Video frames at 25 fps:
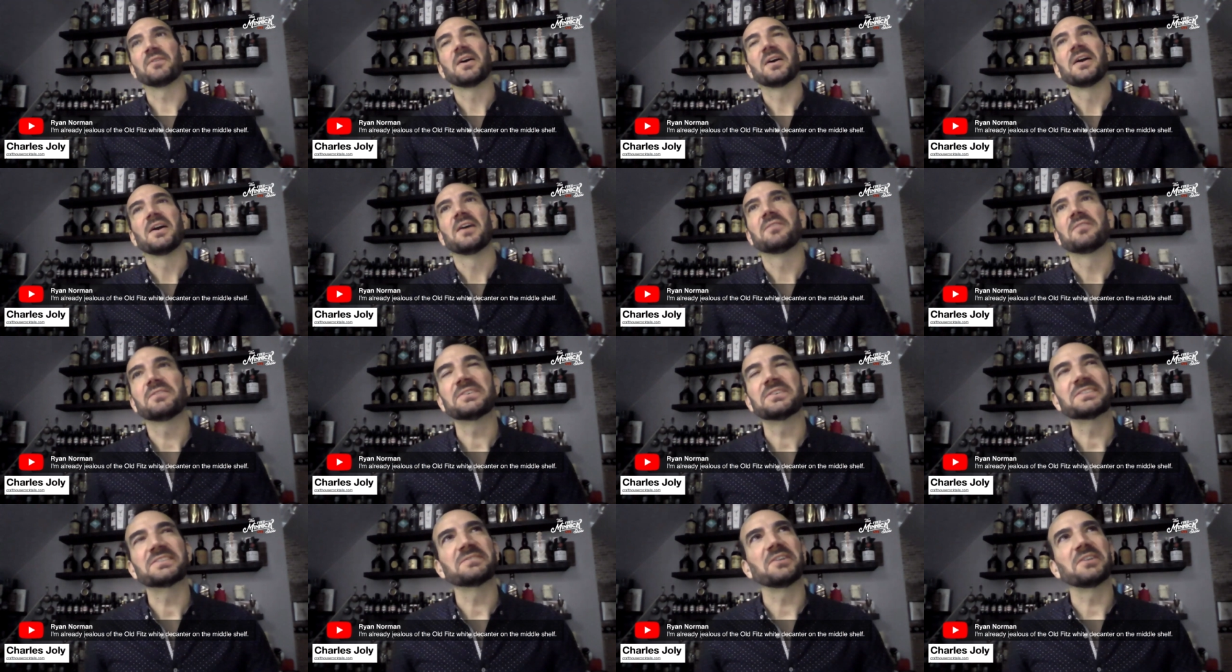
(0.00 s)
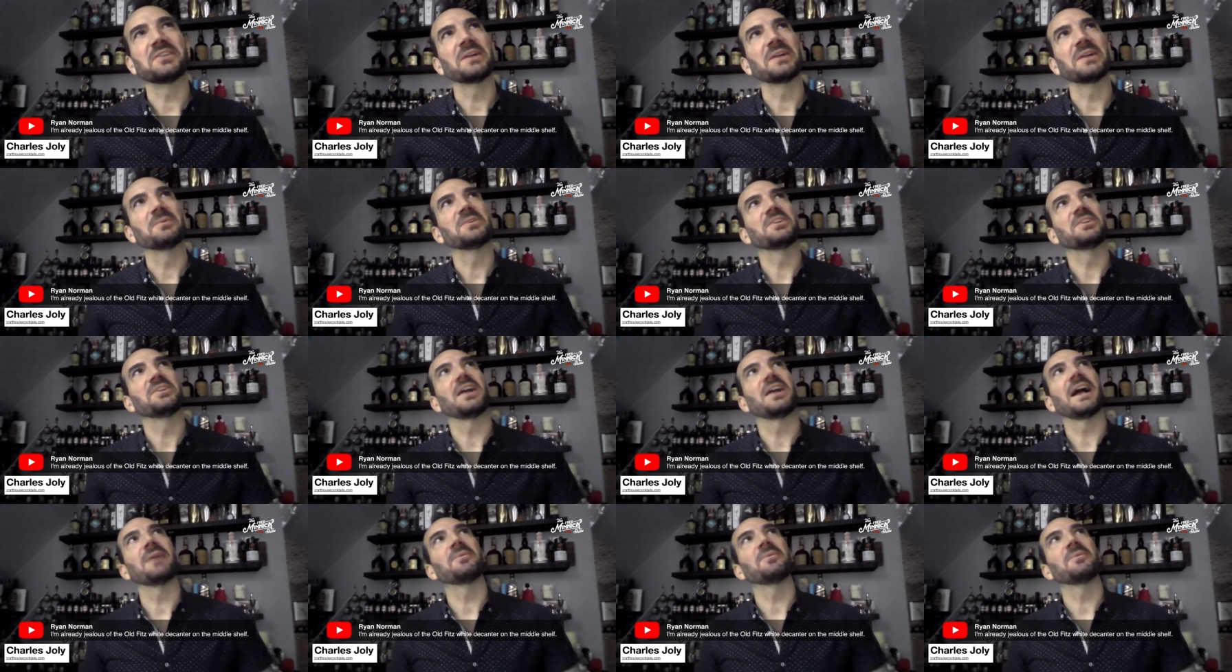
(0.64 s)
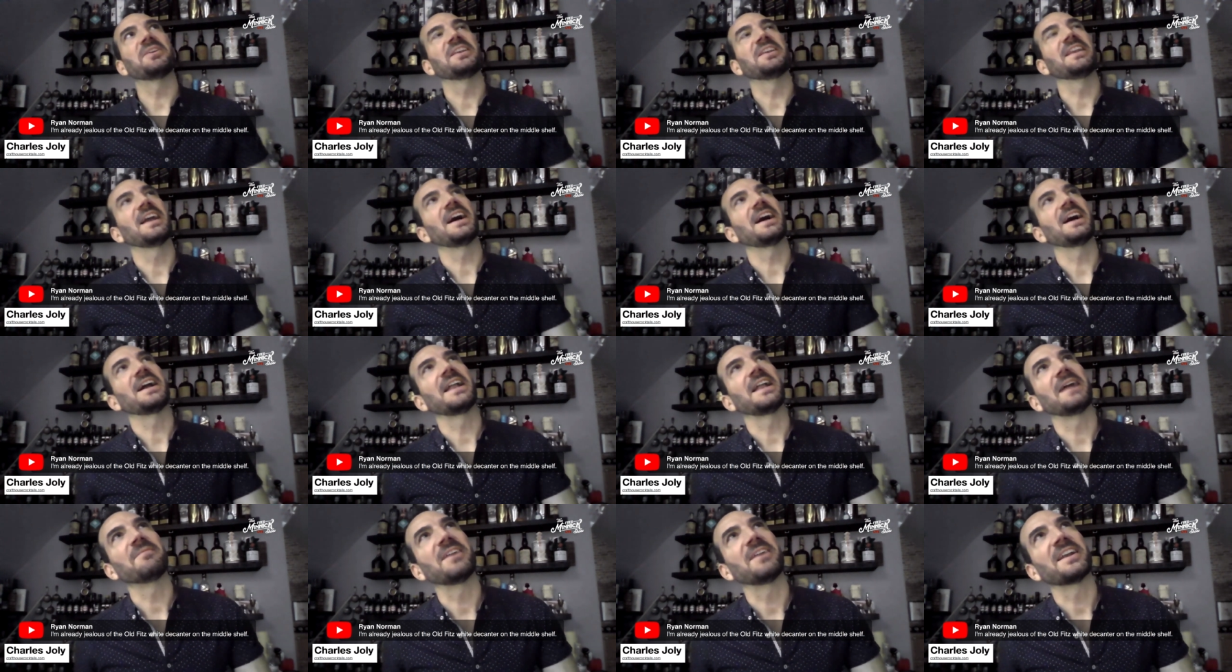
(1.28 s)
first of all, I would
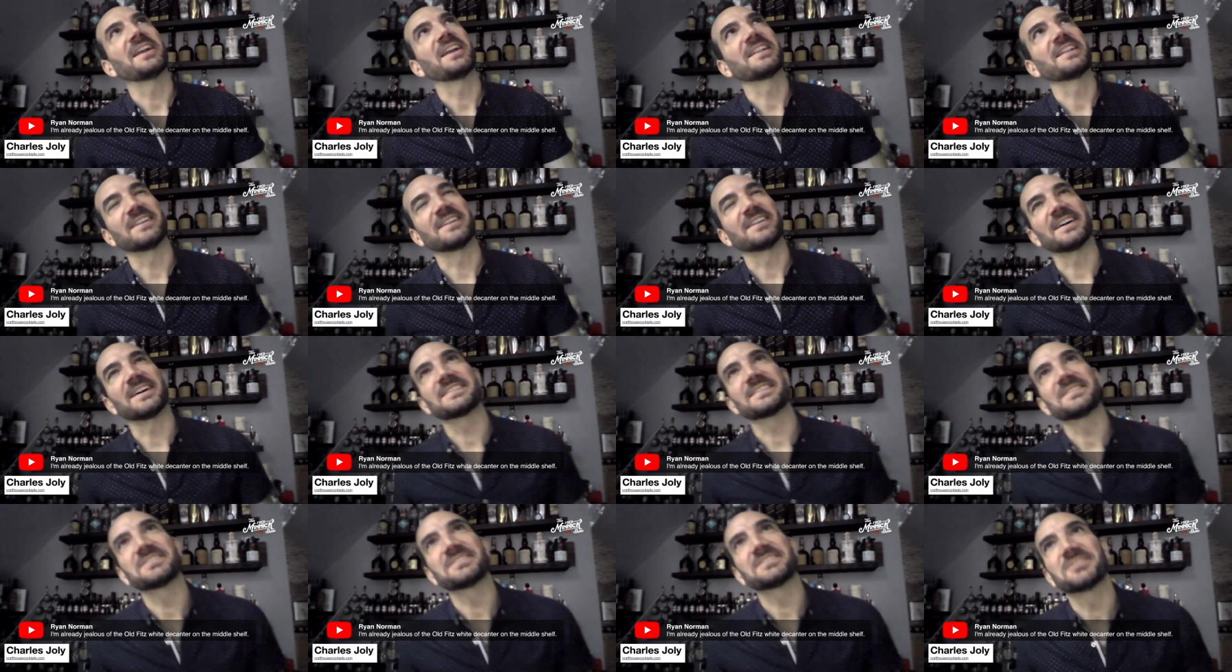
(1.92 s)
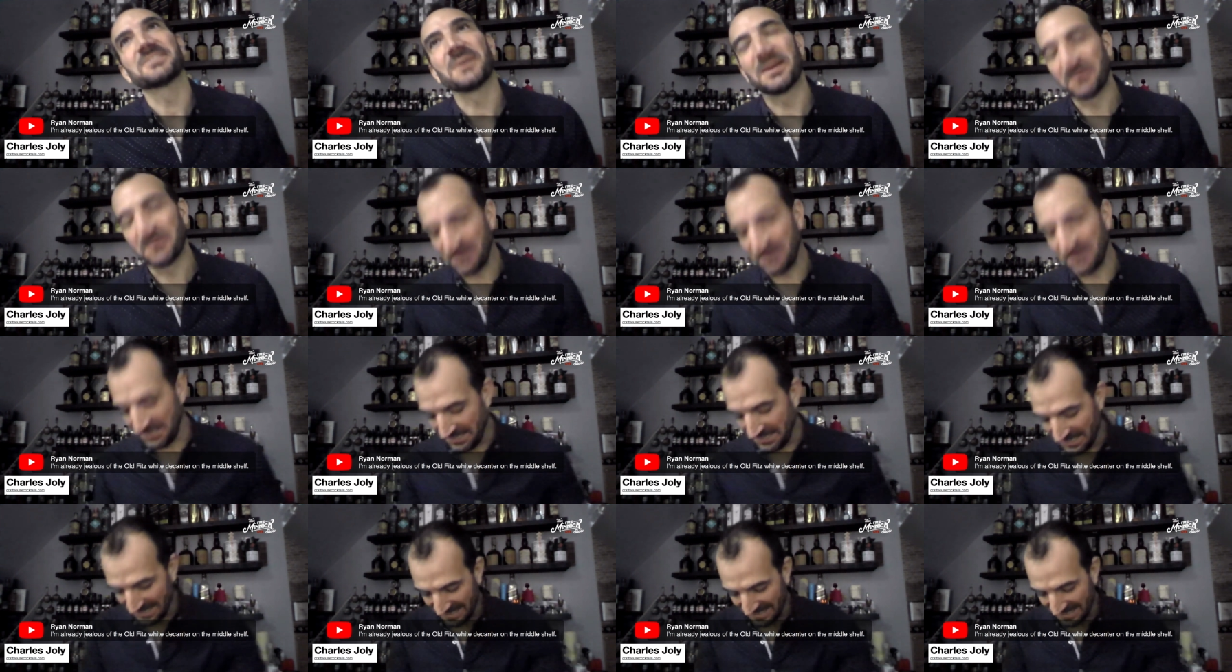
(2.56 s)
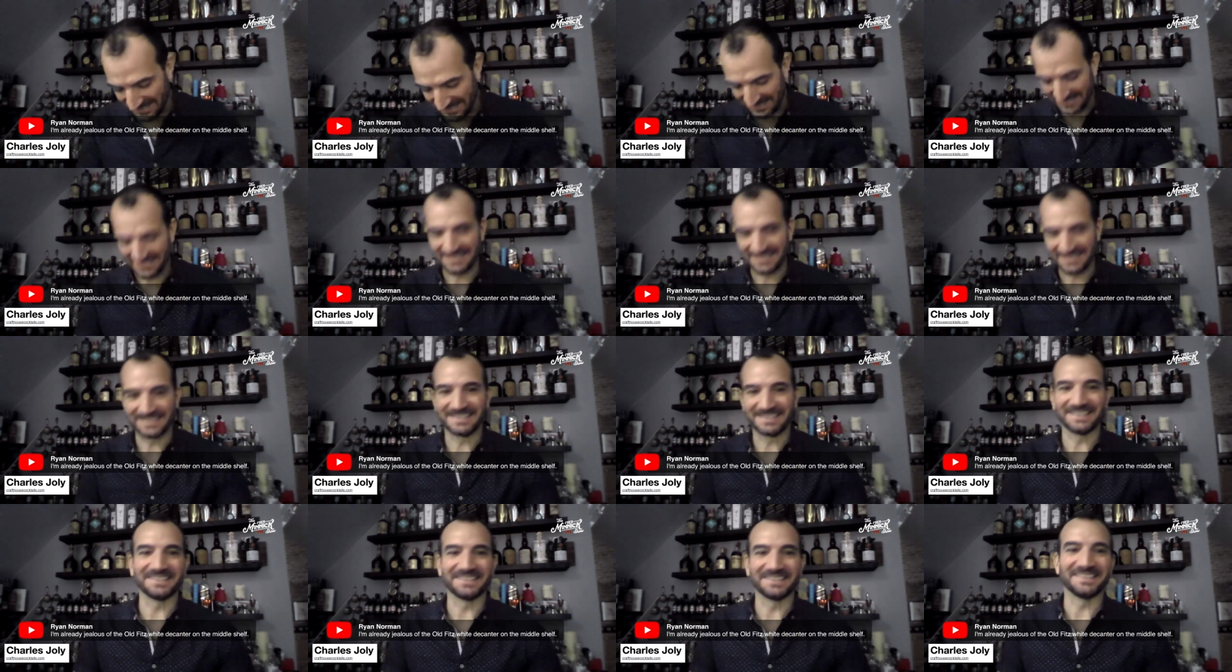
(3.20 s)
not. I'm not a doctor, so I would not
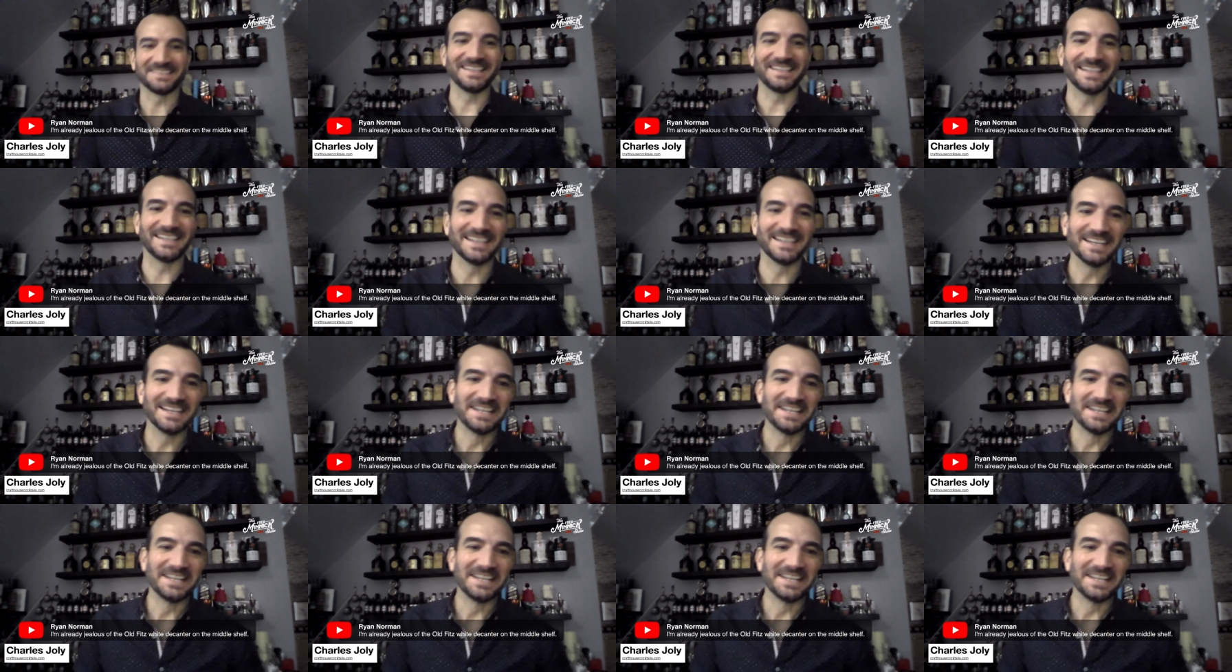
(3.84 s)
necessarily